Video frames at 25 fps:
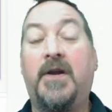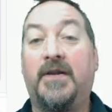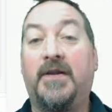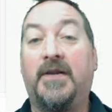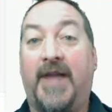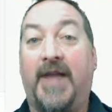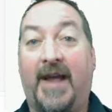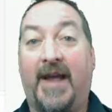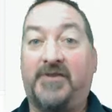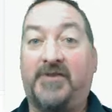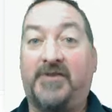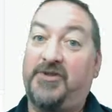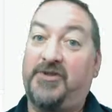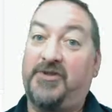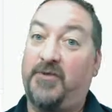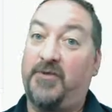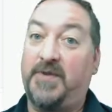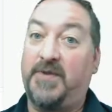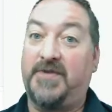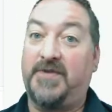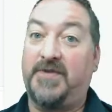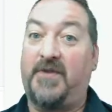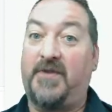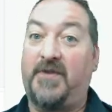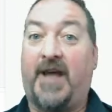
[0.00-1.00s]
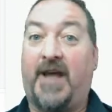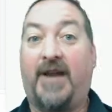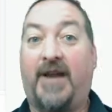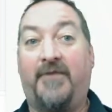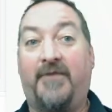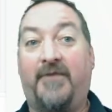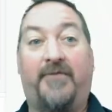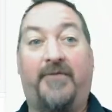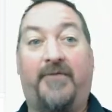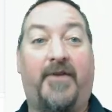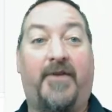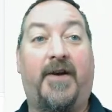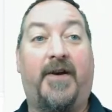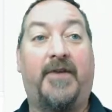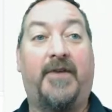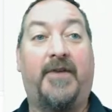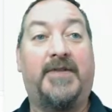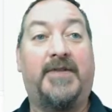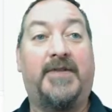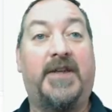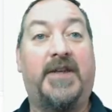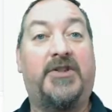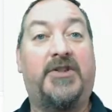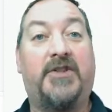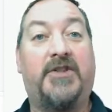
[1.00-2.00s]
Last year was a lot of
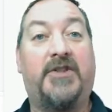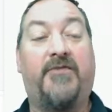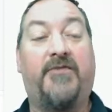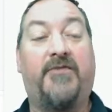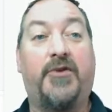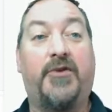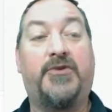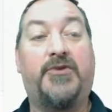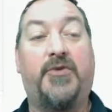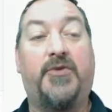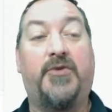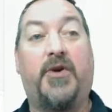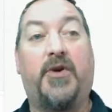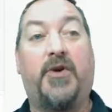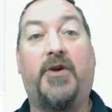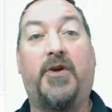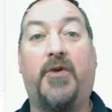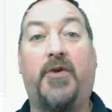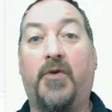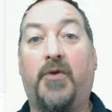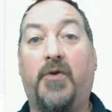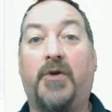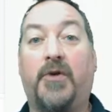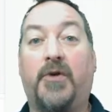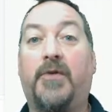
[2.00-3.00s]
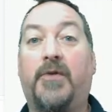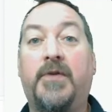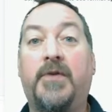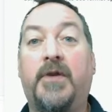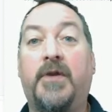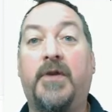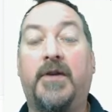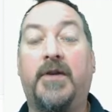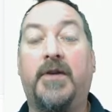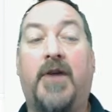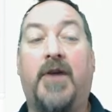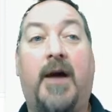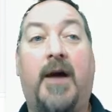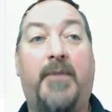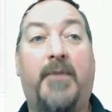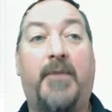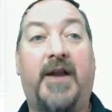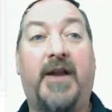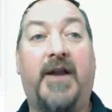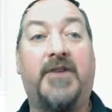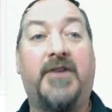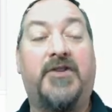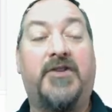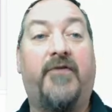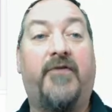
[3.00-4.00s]
teaching virtual or
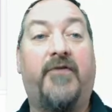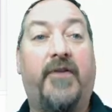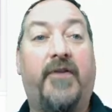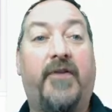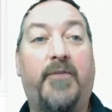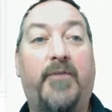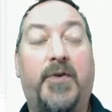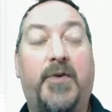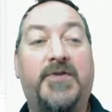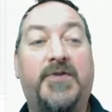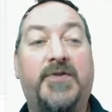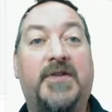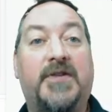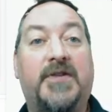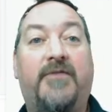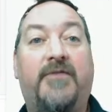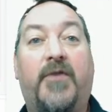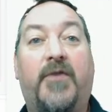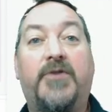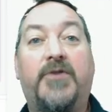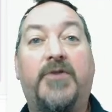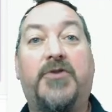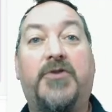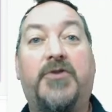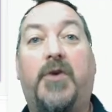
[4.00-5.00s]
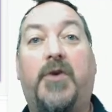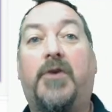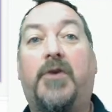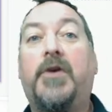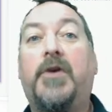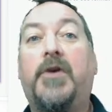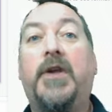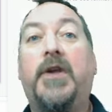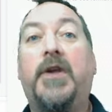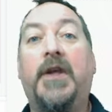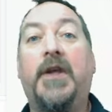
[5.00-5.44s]
combination of in-person and virtual.